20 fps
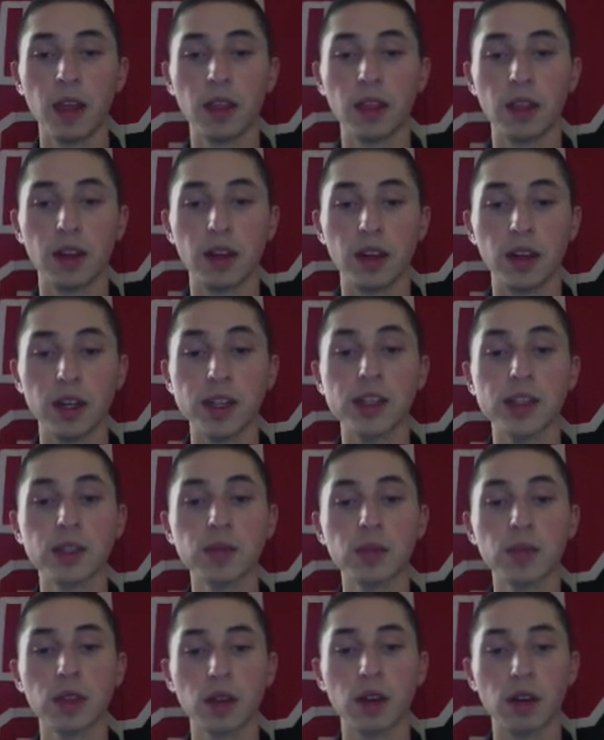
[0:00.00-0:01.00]
There is some
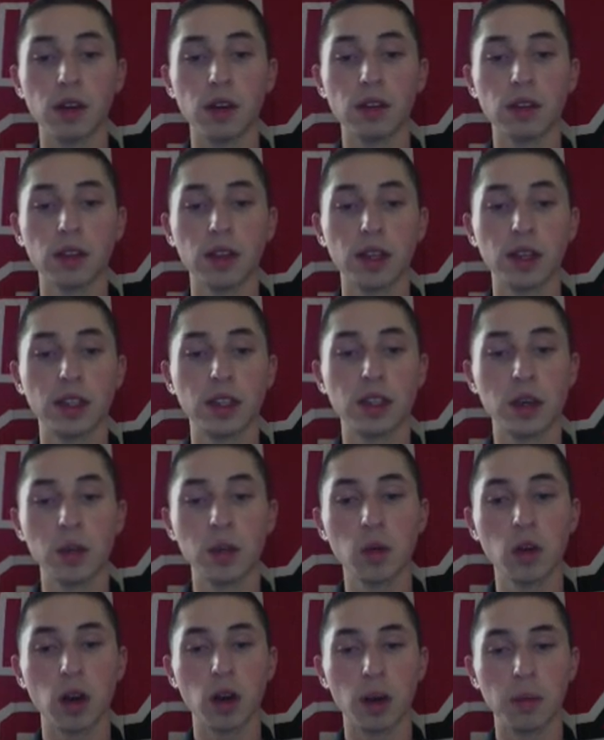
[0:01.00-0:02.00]
thought that
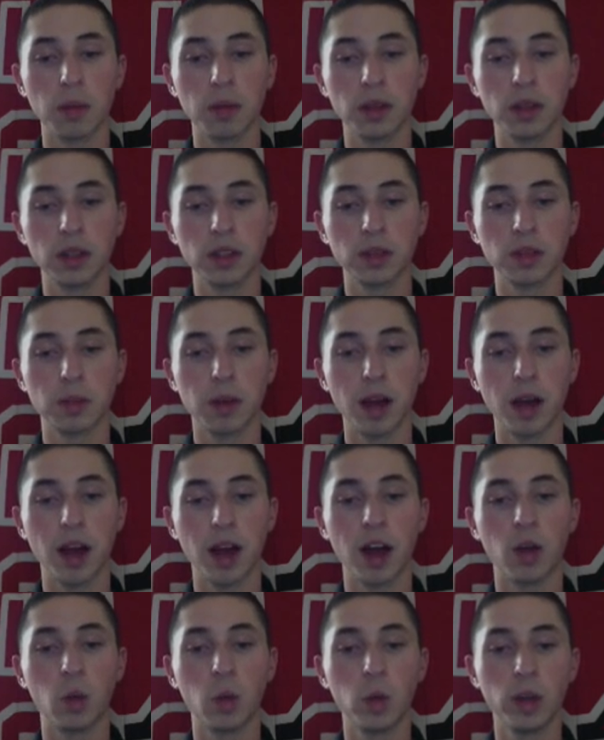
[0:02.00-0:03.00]
double crop beans
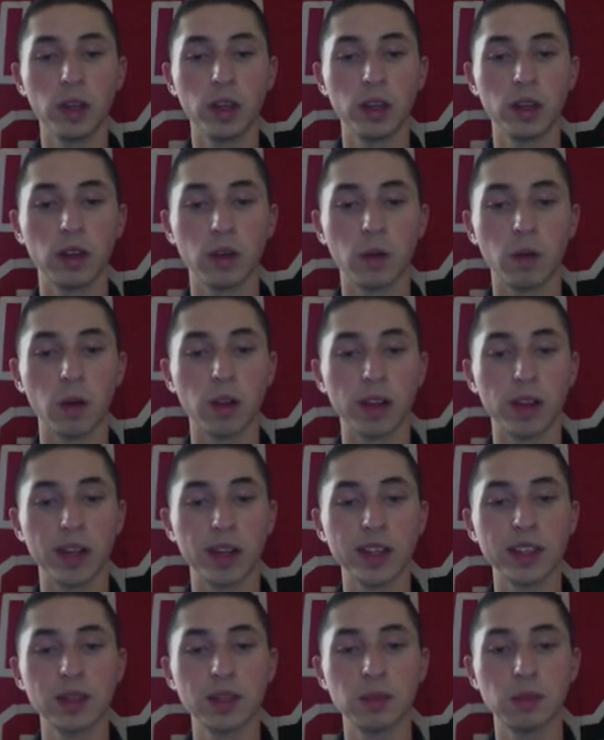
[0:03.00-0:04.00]
behind wheat are
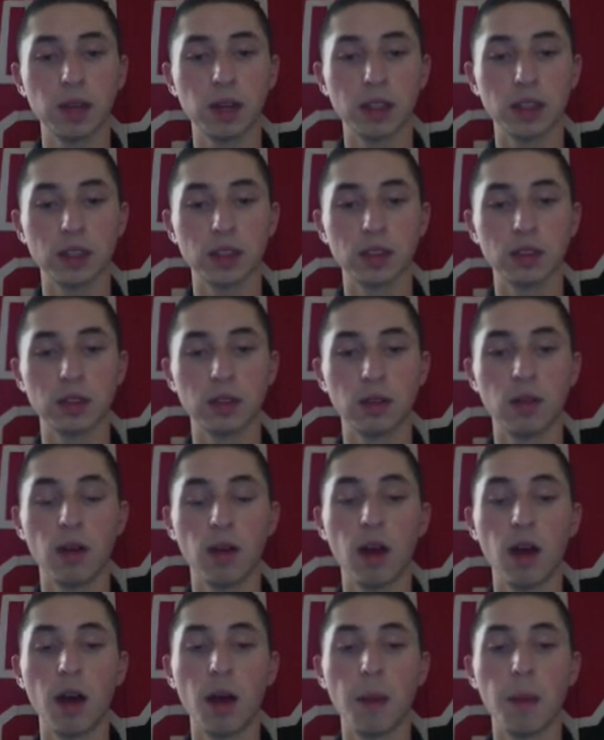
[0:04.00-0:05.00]
less impacted
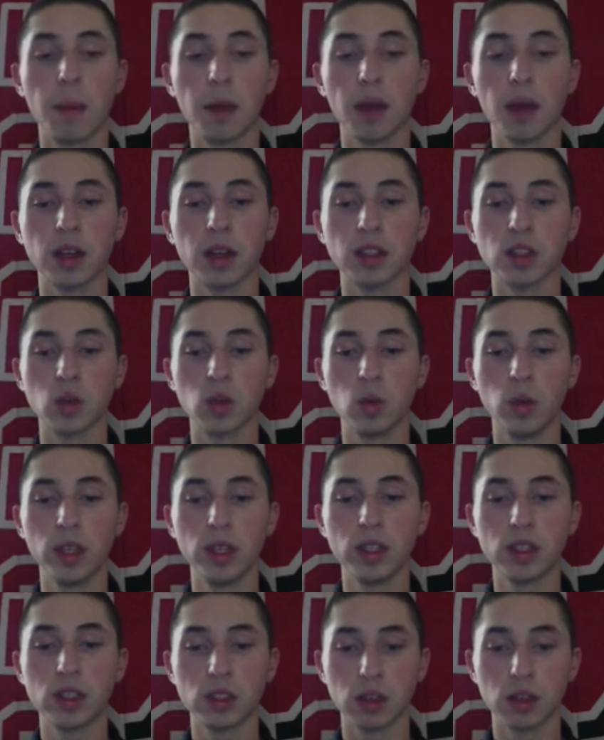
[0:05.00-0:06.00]
because the
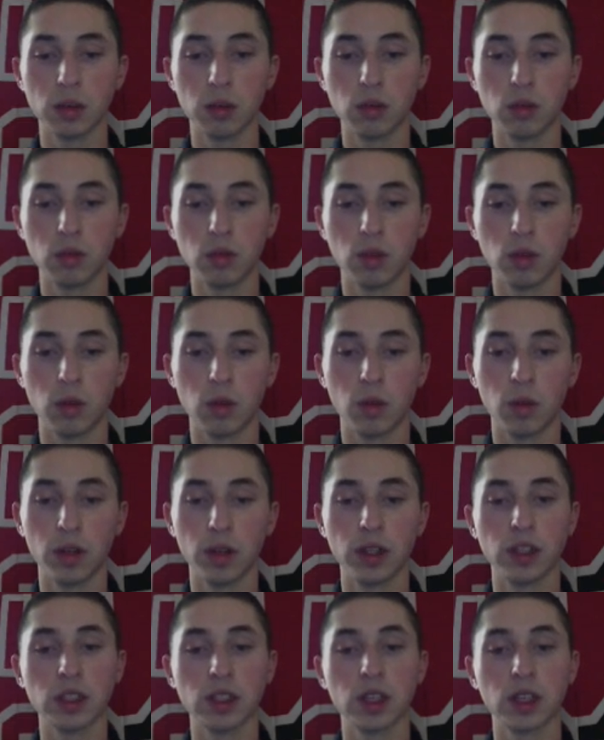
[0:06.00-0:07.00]
wheat stubble, when it
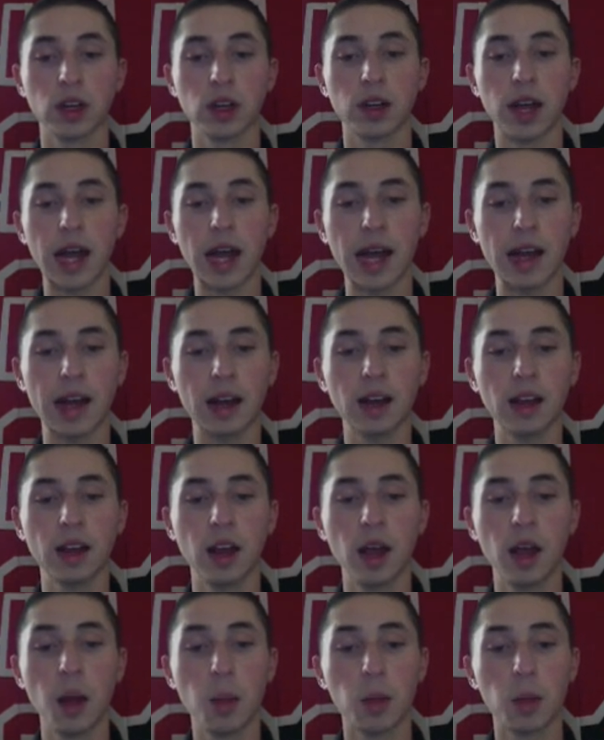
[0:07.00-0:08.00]
is cut high,
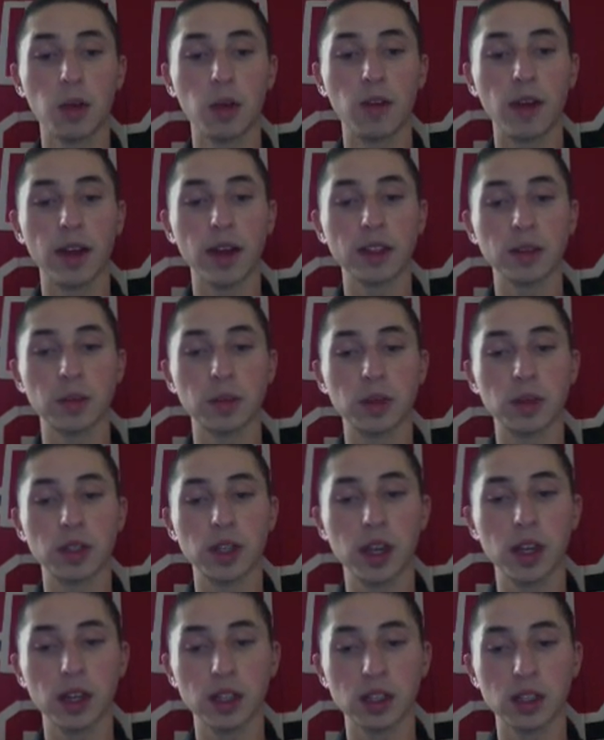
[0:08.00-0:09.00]
provides a
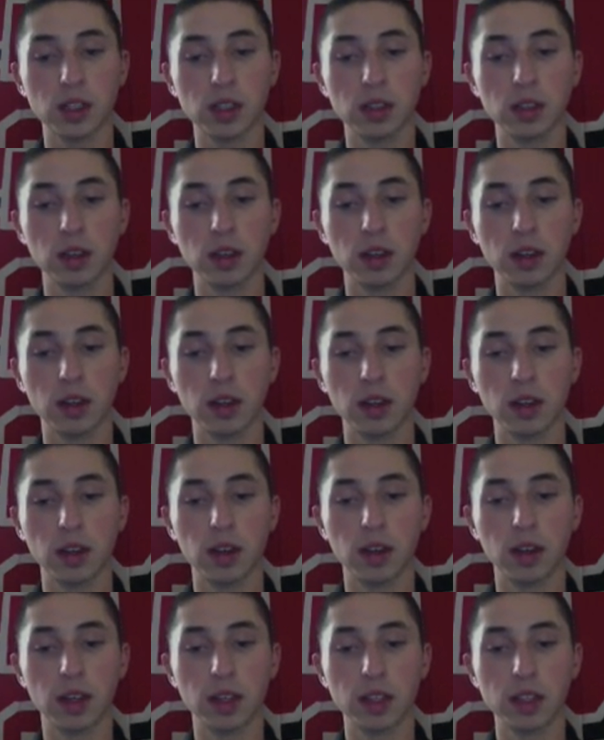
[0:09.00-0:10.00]
protection
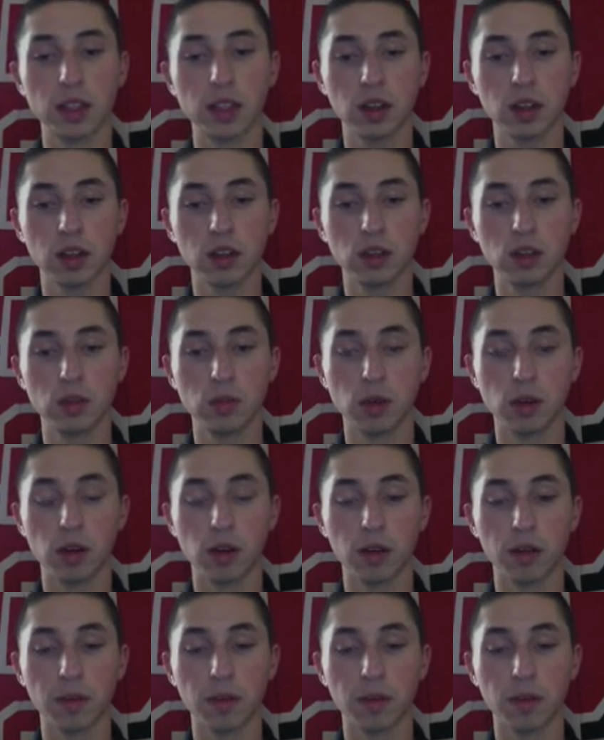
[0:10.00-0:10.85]
against the kudzu bug.